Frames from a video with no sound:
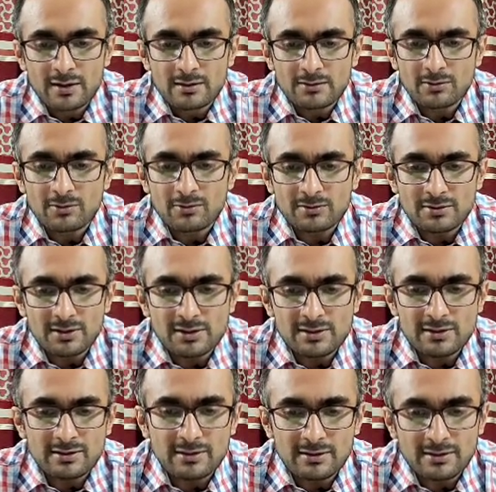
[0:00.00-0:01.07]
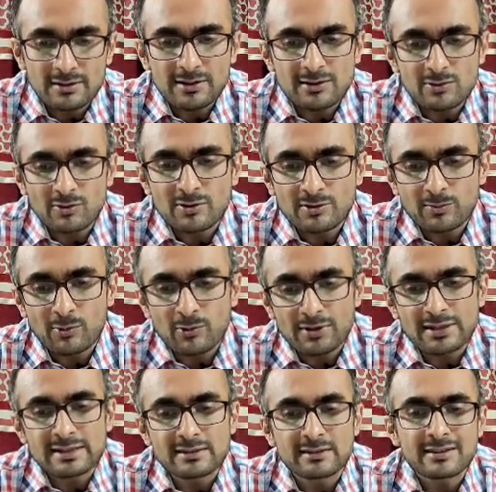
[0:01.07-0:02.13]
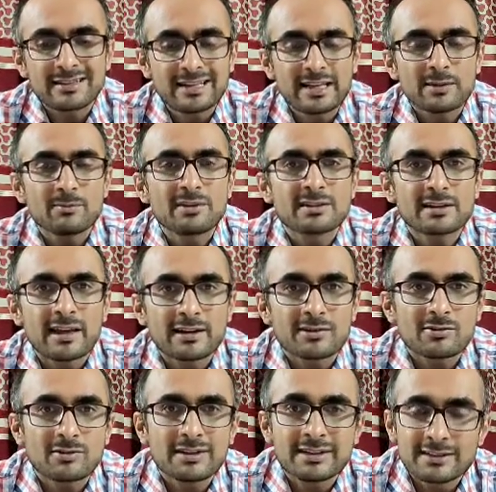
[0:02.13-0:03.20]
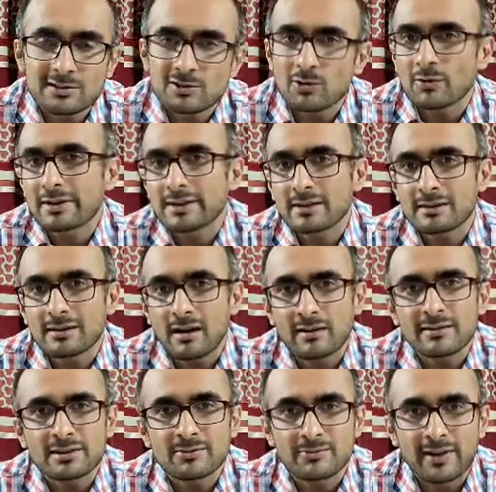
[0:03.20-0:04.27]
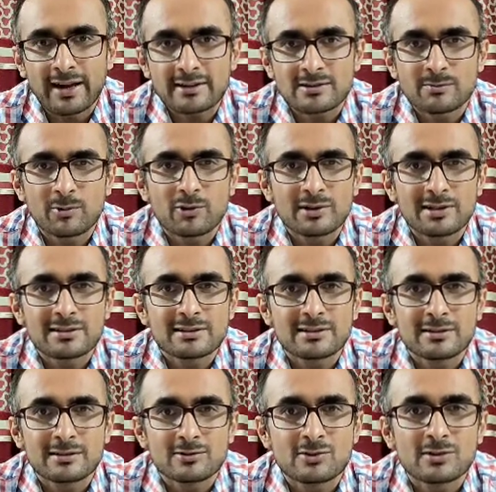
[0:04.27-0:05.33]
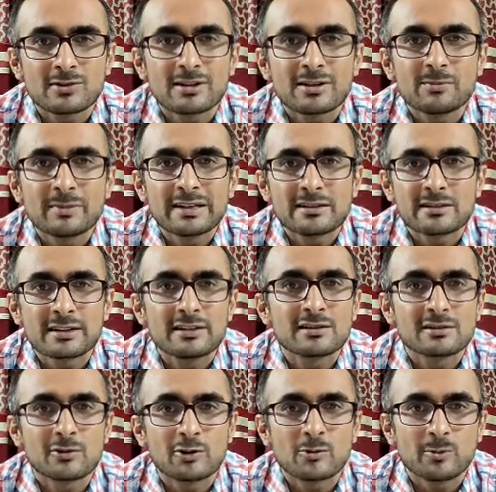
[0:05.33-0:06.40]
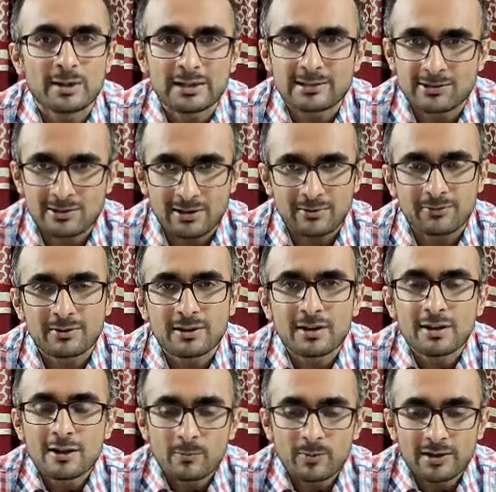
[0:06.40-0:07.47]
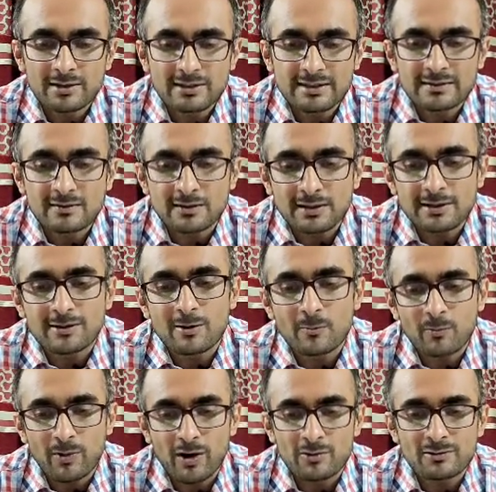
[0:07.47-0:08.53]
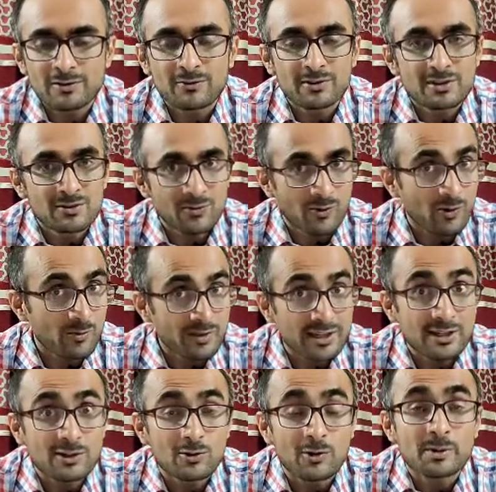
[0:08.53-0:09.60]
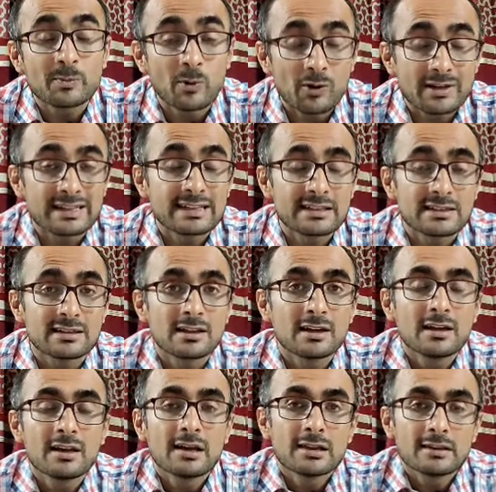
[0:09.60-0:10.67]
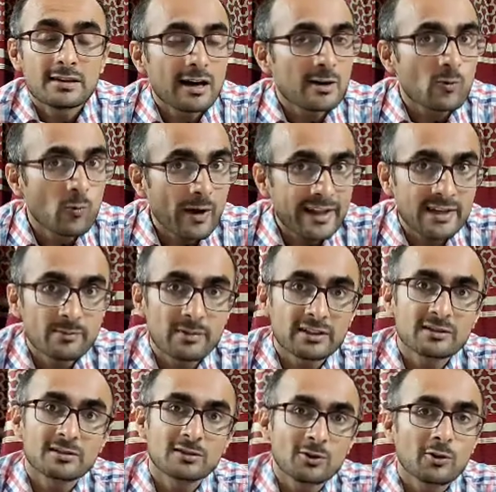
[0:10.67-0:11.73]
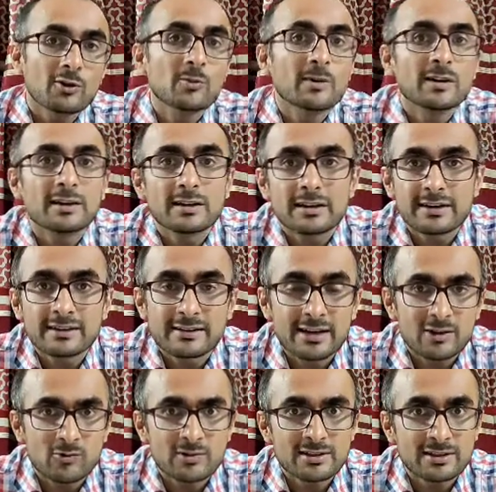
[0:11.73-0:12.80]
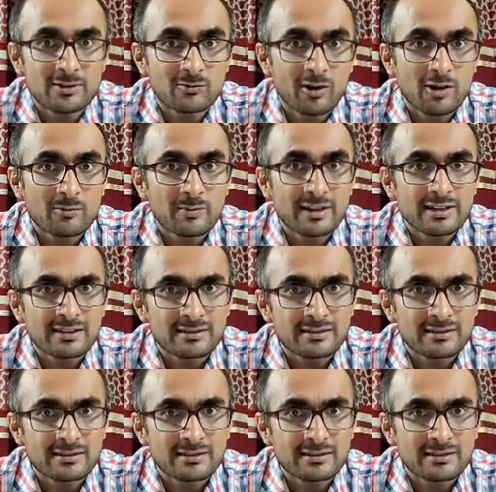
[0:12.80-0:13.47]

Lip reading: So these ketone bodies, the name is actually historical artifact. Bodies generally means insoluble stuff, but these three compounds which form ketone bodies, they are very much soluble in aqueous environment.